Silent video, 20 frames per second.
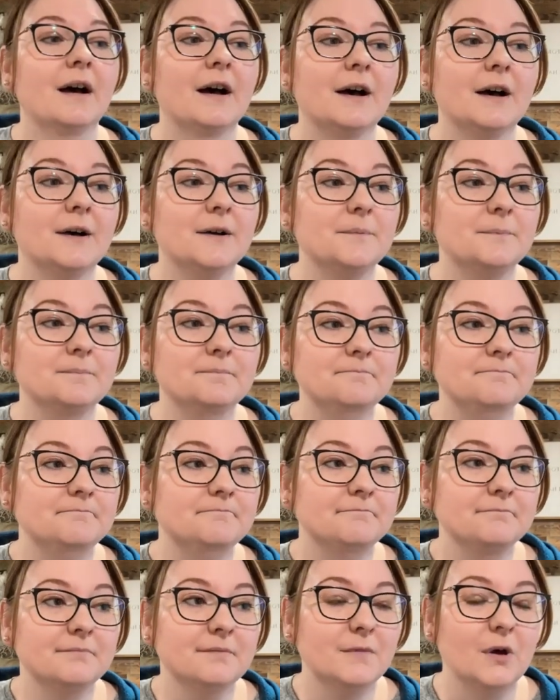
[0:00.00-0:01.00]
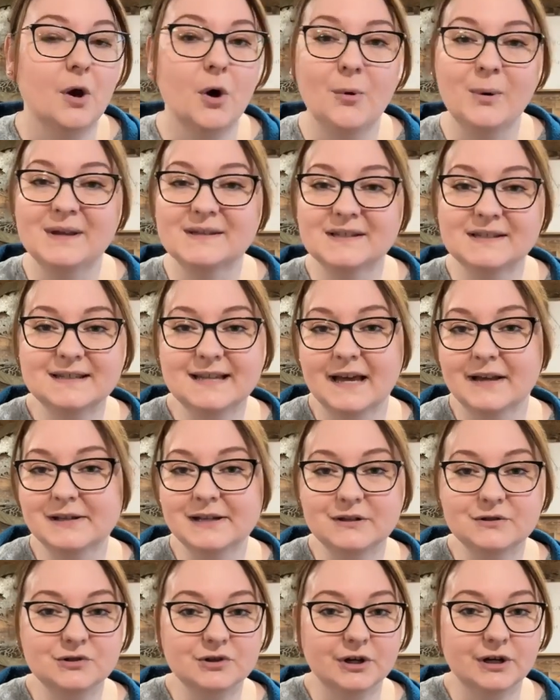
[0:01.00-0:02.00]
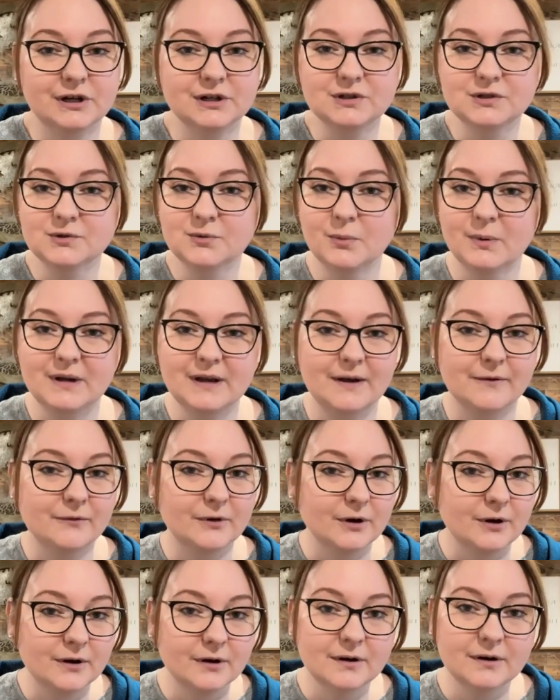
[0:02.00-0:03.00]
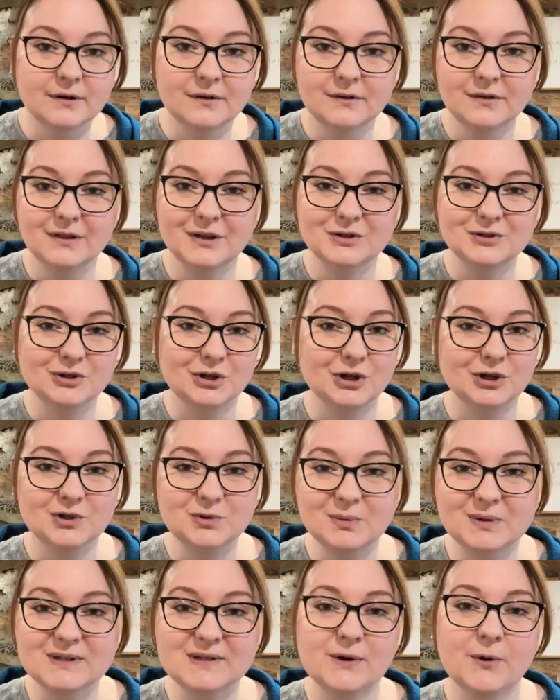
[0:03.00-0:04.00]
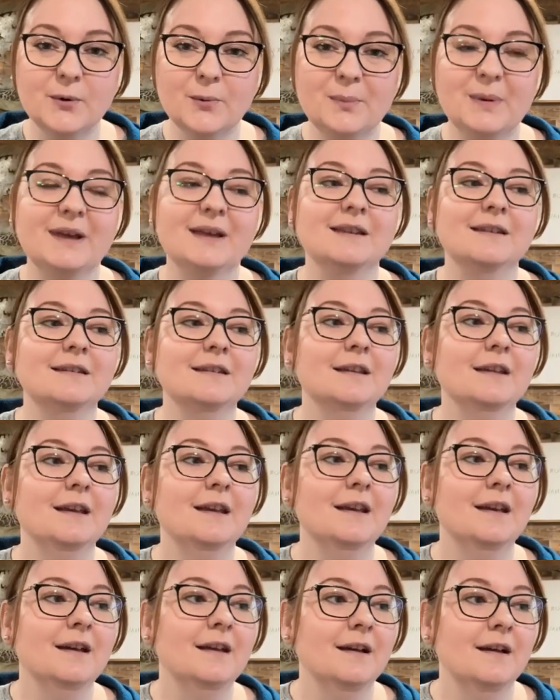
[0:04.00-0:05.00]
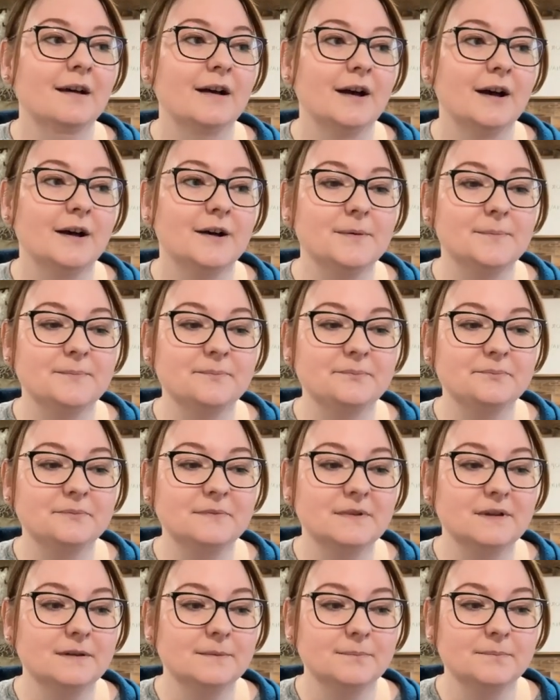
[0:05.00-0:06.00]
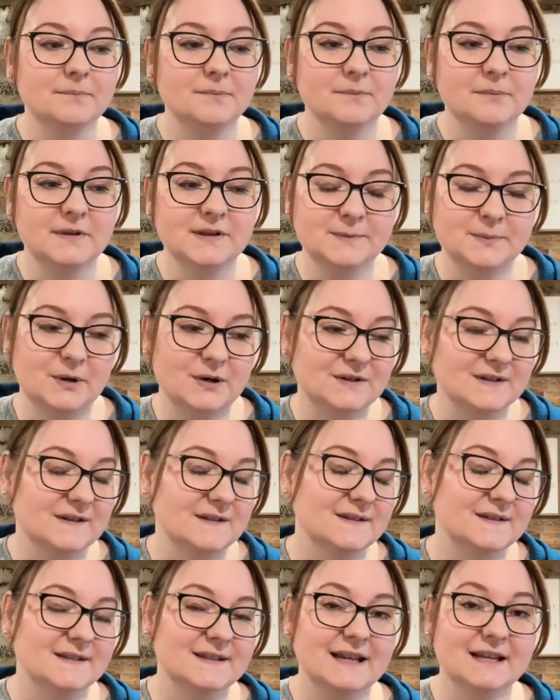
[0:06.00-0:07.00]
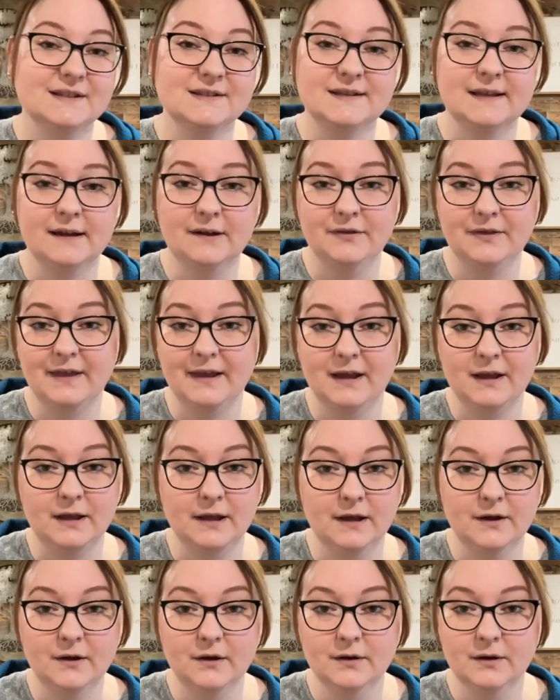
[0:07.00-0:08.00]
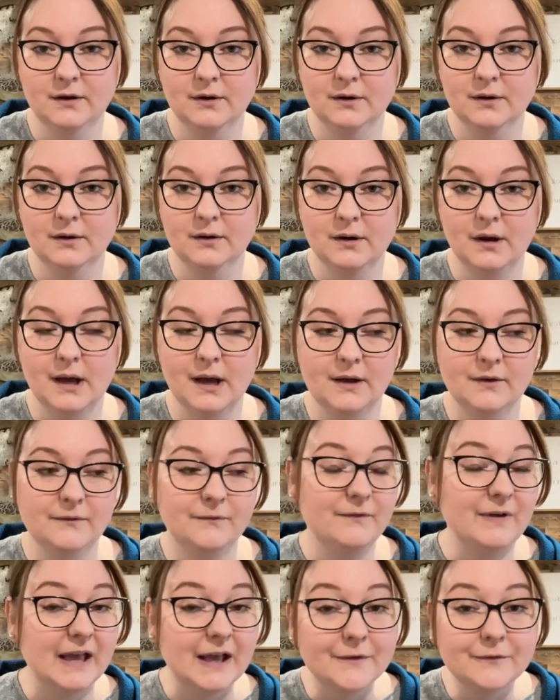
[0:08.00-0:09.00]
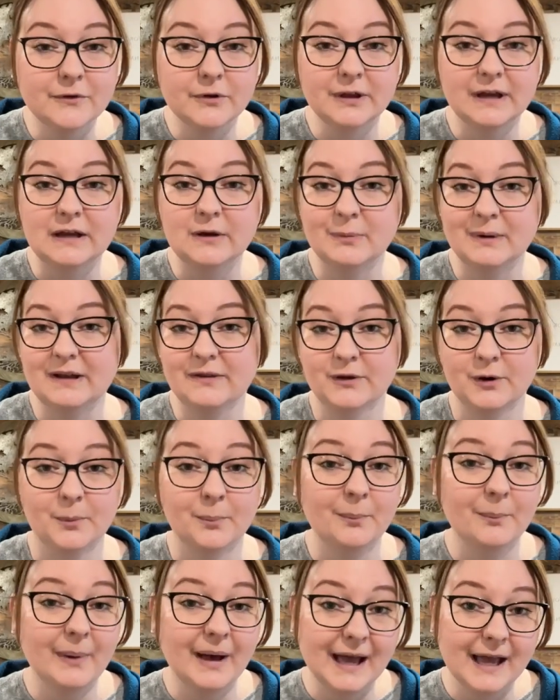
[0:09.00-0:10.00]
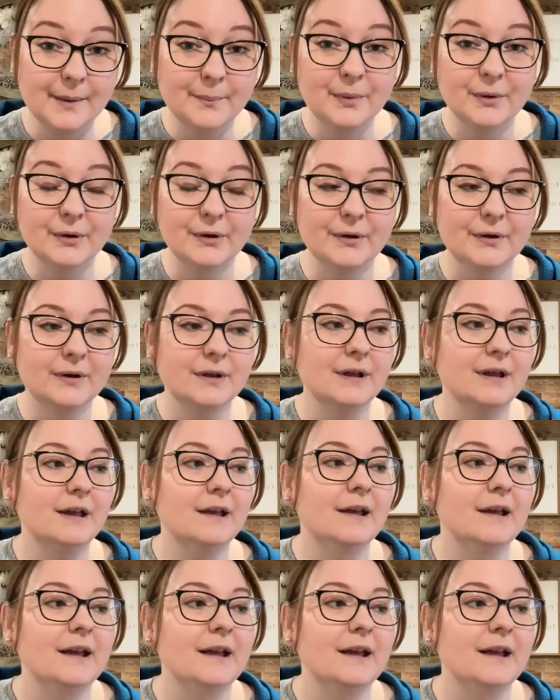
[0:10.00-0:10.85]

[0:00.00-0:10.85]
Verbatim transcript: Um, always attending church whenever the church was open. Um, this person states that they uh, faithfully read their Bible,